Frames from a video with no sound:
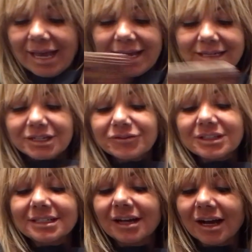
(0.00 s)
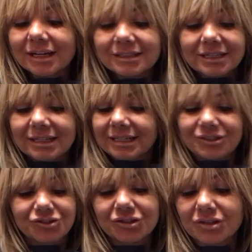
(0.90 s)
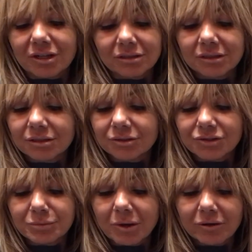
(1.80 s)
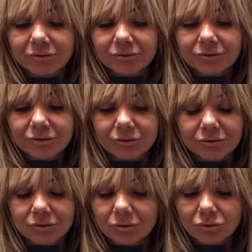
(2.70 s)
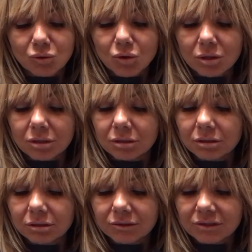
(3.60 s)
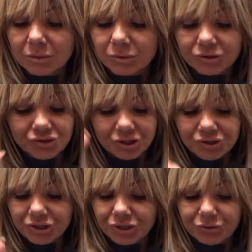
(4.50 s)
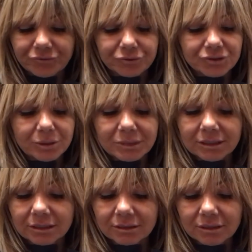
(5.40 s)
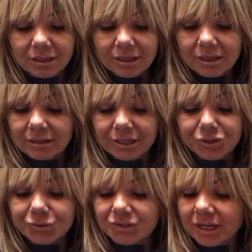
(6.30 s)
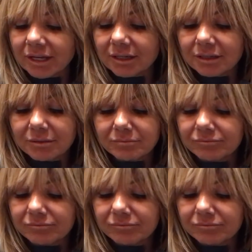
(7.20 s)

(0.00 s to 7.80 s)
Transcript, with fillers: And if it's not, it's just a little small quarrel. Someone's judging you for something that you said,